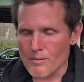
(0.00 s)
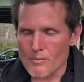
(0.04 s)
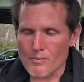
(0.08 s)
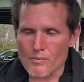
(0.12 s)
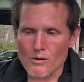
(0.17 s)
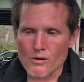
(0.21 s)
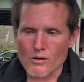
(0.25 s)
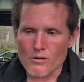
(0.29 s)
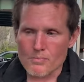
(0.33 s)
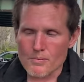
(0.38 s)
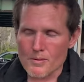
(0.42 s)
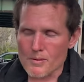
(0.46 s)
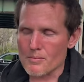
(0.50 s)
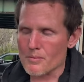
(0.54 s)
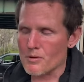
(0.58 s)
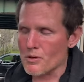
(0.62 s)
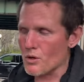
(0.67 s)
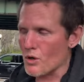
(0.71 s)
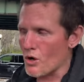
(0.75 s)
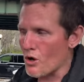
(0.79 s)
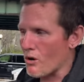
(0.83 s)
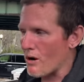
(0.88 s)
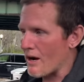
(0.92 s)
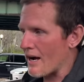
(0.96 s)
People
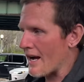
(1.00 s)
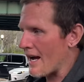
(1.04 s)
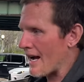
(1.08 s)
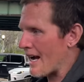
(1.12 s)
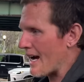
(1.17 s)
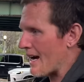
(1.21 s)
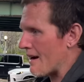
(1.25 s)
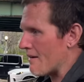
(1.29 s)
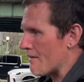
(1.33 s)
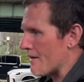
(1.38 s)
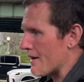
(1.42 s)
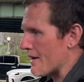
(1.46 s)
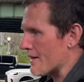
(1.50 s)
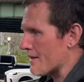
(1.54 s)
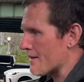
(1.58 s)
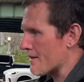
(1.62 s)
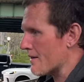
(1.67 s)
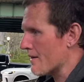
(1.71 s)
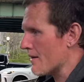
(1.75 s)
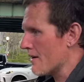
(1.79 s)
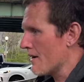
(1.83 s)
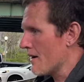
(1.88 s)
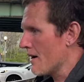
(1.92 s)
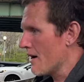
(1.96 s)
know I have it,
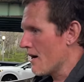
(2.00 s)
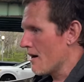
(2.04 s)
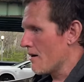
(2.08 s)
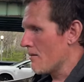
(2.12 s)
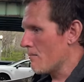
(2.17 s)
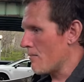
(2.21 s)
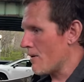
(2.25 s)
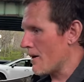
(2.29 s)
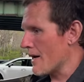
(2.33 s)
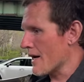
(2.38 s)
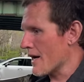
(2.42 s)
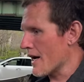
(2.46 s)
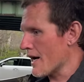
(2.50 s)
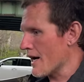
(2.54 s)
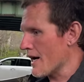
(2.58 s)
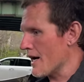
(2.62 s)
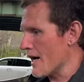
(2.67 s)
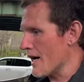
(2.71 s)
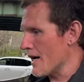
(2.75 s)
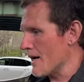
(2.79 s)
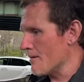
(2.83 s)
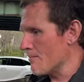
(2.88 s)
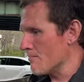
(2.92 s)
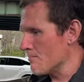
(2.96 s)
but
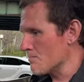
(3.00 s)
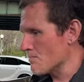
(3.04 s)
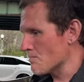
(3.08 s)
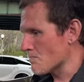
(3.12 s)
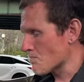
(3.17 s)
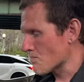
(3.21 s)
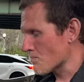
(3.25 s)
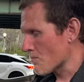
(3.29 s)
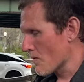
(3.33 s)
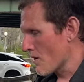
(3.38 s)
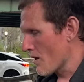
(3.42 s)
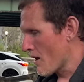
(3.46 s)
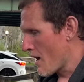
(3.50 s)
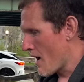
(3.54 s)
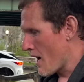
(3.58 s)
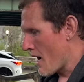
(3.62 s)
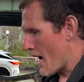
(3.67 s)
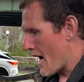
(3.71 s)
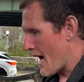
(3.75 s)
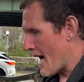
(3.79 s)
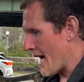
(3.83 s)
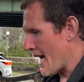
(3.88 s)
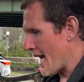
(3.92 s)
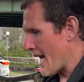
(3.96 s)

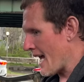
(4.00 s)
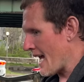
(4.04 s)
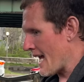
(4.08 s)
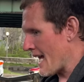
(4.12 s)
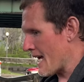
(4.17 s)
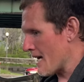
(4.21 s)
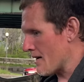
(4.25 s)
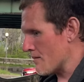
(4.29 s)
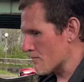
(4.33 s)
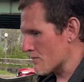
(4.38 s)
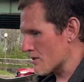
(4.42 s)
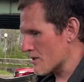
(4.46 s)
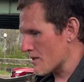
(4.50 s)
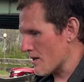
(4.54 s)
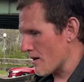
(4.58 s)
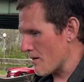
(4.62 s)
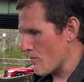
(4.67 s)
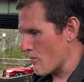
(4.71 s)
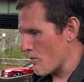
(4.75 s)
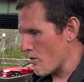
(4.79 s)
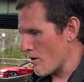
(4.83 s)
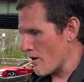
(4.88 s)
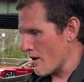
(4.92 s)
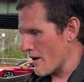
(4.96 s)
I am
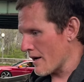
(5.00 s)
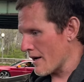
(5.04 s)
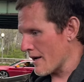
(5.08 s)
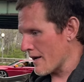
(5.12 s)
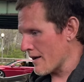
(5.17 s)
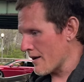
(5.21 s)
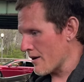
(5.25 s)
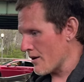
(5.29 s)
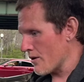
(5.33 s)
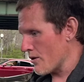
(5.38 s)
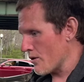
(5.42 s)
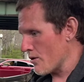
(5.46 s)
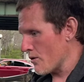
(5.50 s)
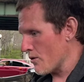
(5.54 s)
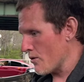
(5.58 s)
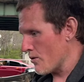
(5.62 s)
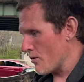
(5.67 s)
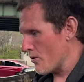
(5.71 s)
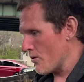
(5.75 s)
someone who